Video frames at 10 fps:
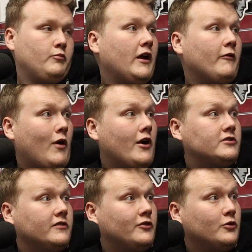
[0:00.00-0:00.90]
If wide
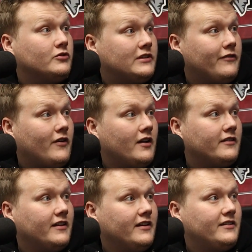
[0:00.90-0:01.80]
receiver 2, Stephon
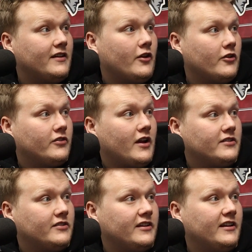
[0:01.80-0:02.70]
Diggs, and the other side,
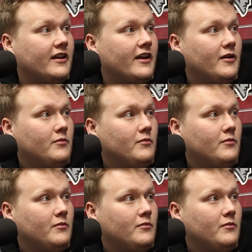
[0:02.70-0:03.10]
CeeDee Lamb,